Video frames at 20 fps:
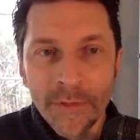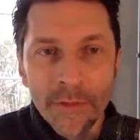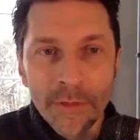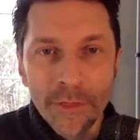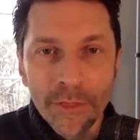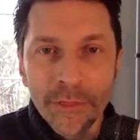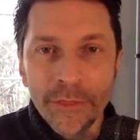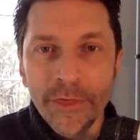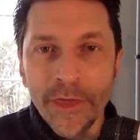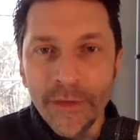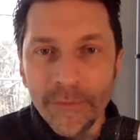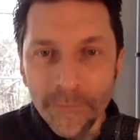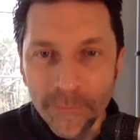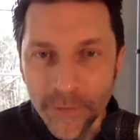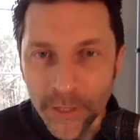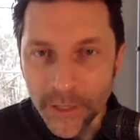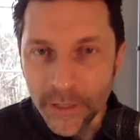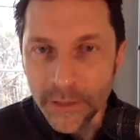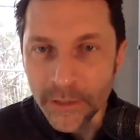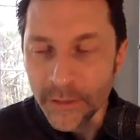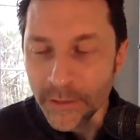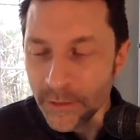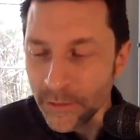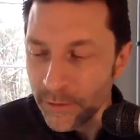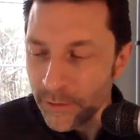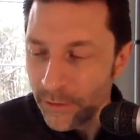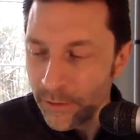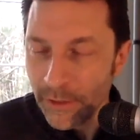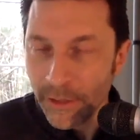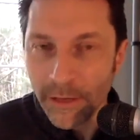theft
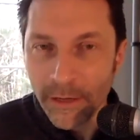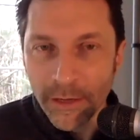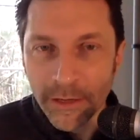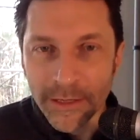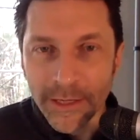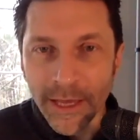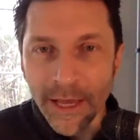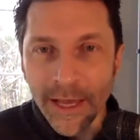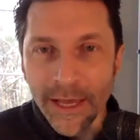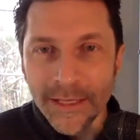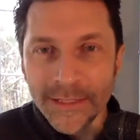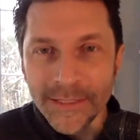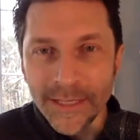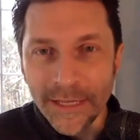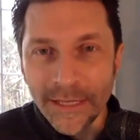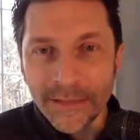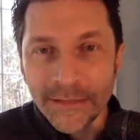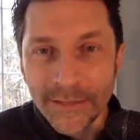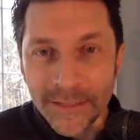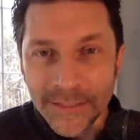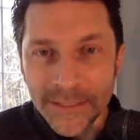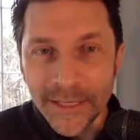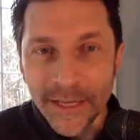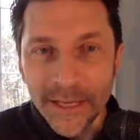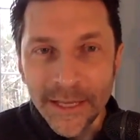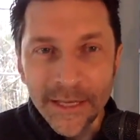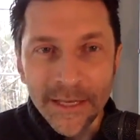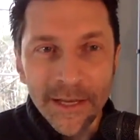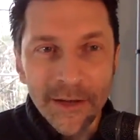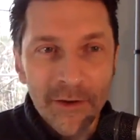uh, guys in the
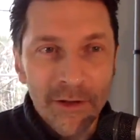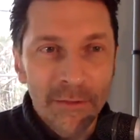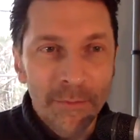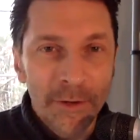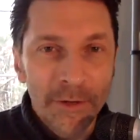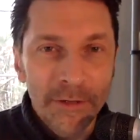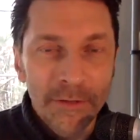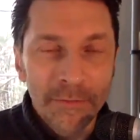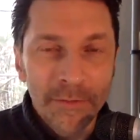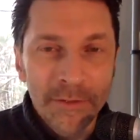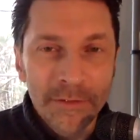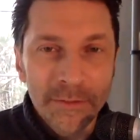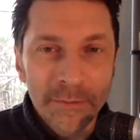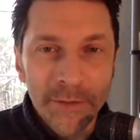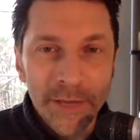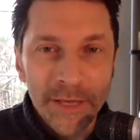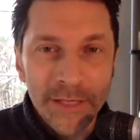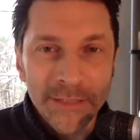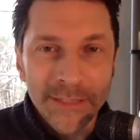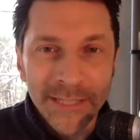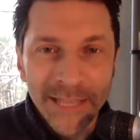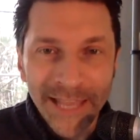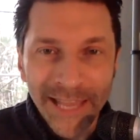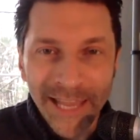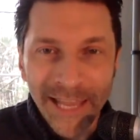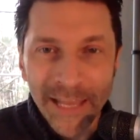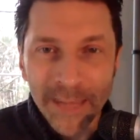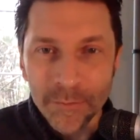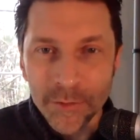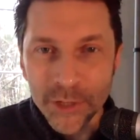secondary among defensive backs,
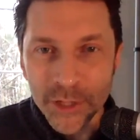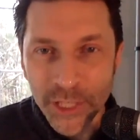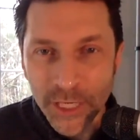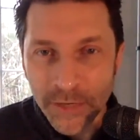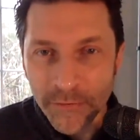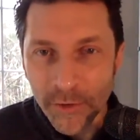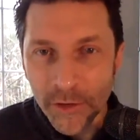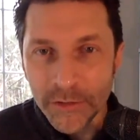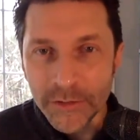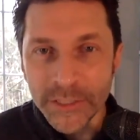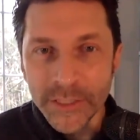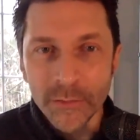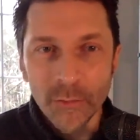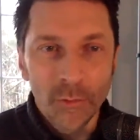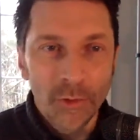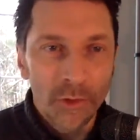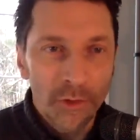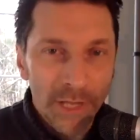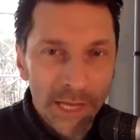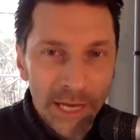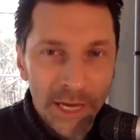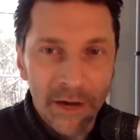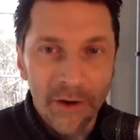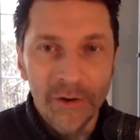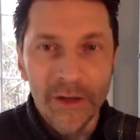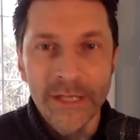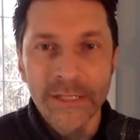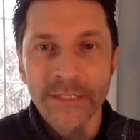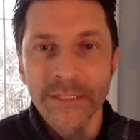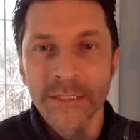Hamp Cheevers, Will
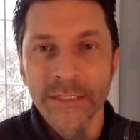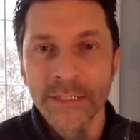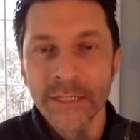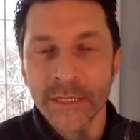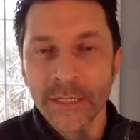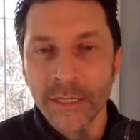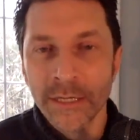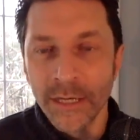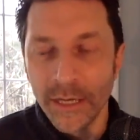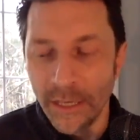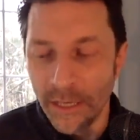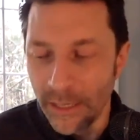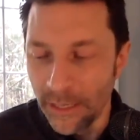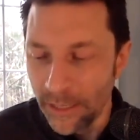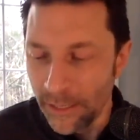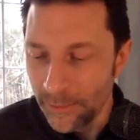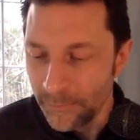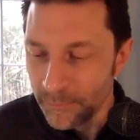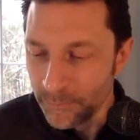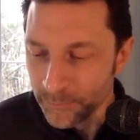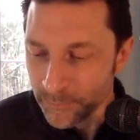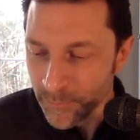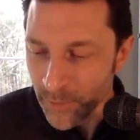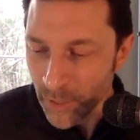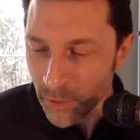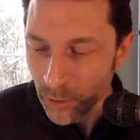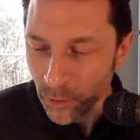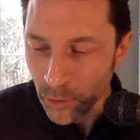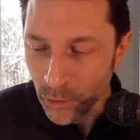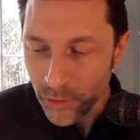Harris, uh,
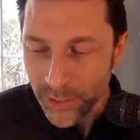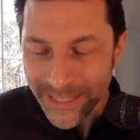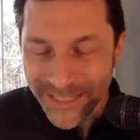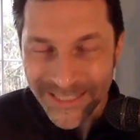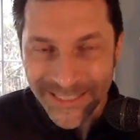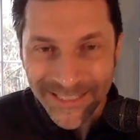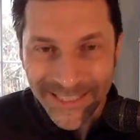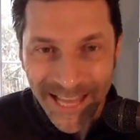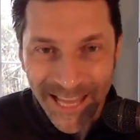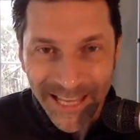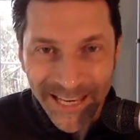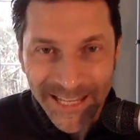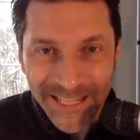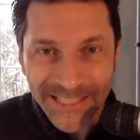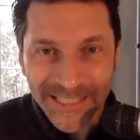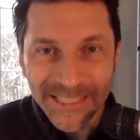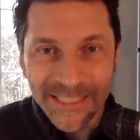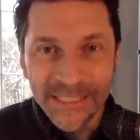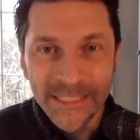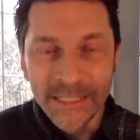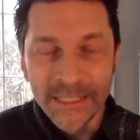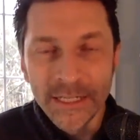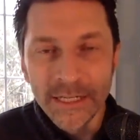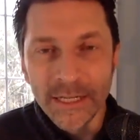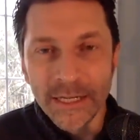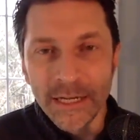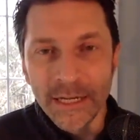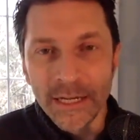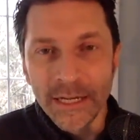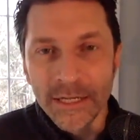Lucas Dennis,
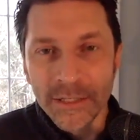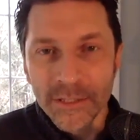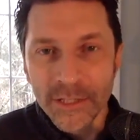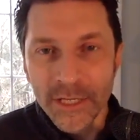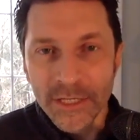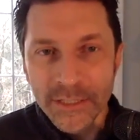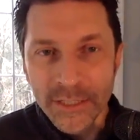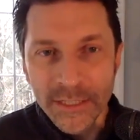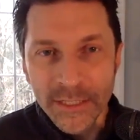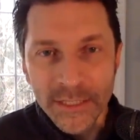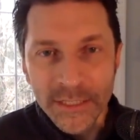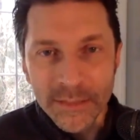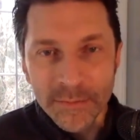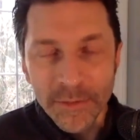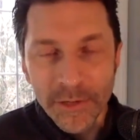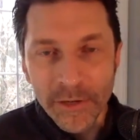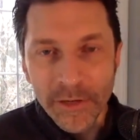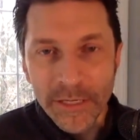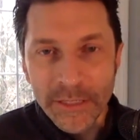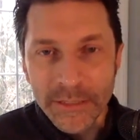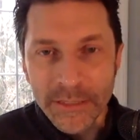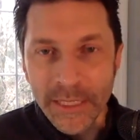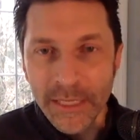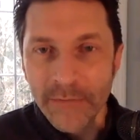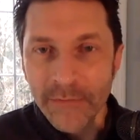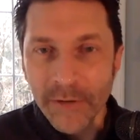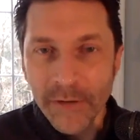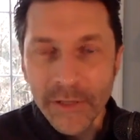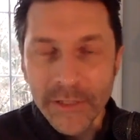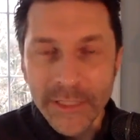uh, just an experienced
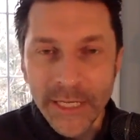and very